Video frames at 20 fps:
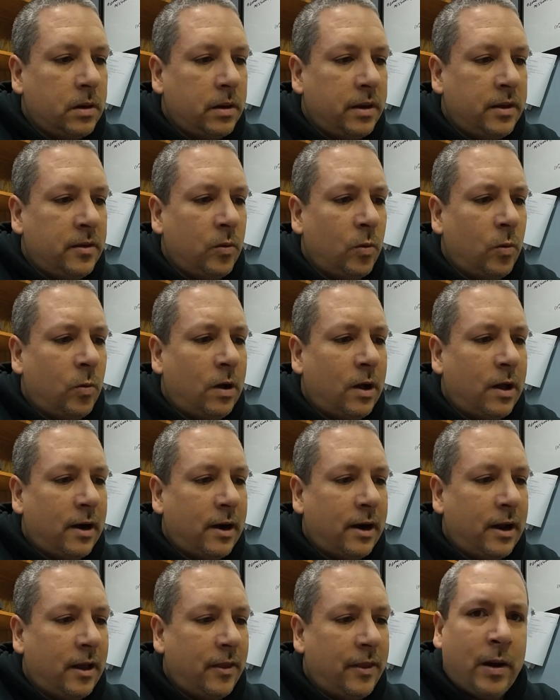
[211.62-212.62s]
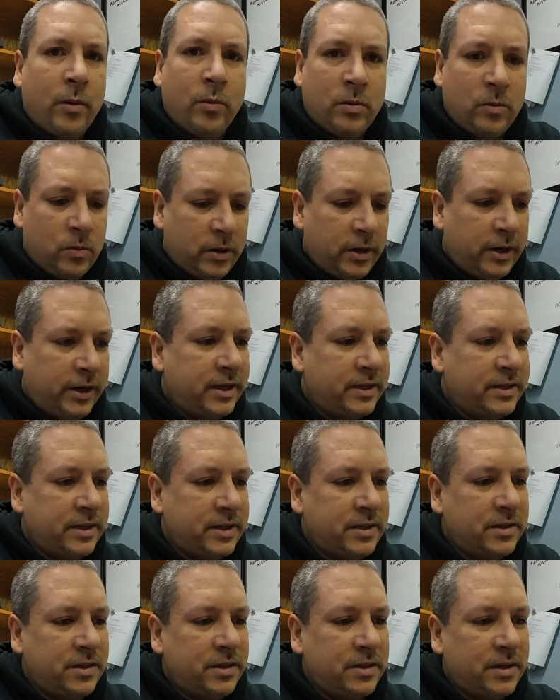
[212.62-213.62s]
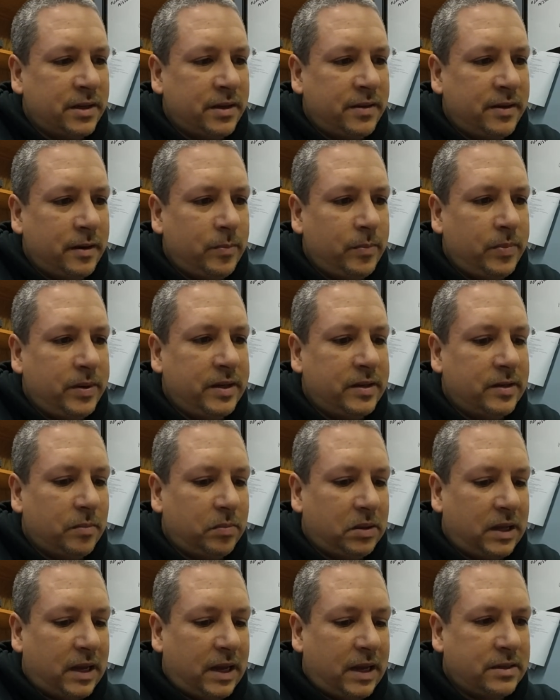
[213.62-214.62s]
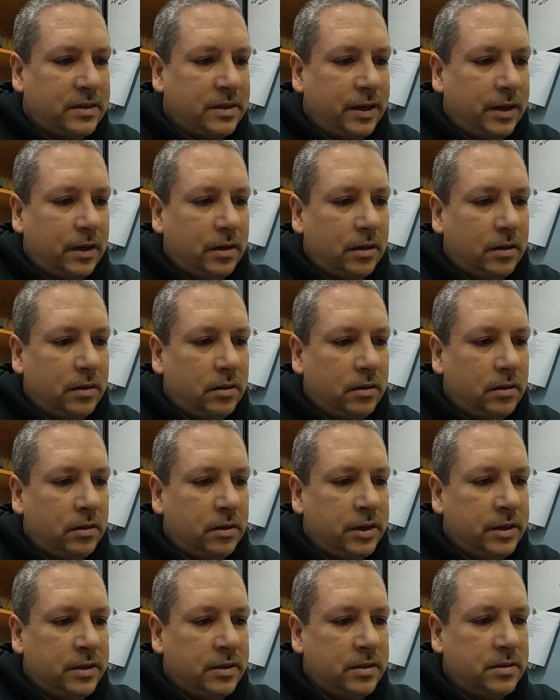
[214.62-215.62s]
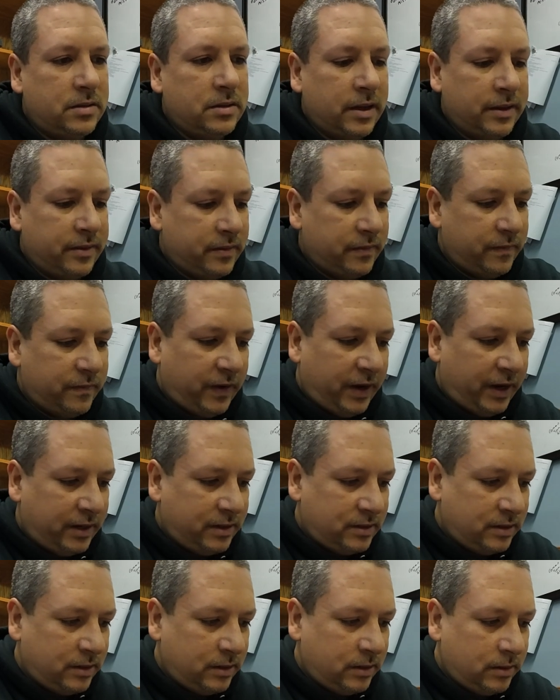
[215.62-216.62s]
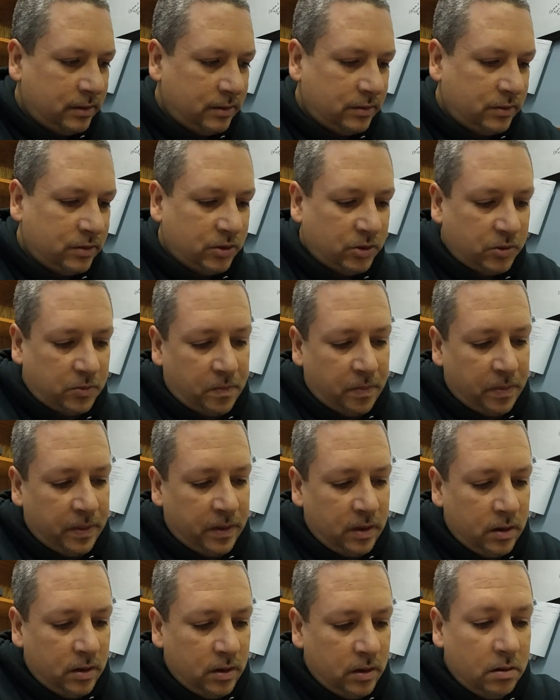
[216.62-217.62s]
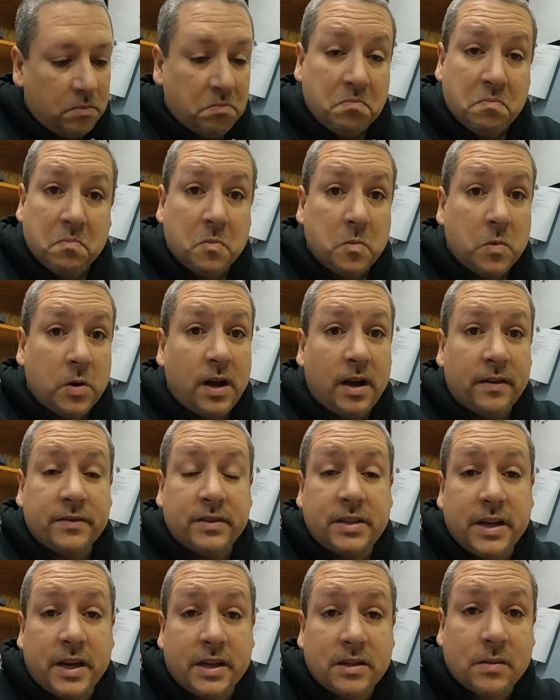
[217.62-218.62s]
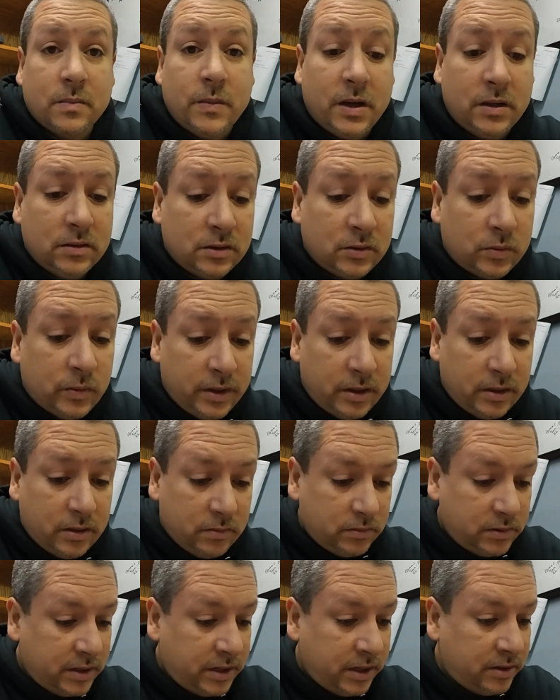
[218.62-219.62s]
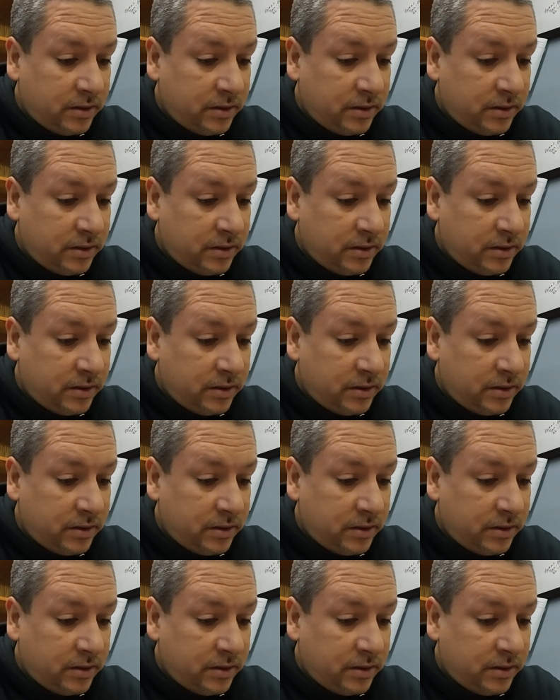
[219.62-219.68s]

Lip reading: water, how that will work, because it's just a thin piece of plastic. It's nothing fancy. So. We'll have to test them out this winter. Stay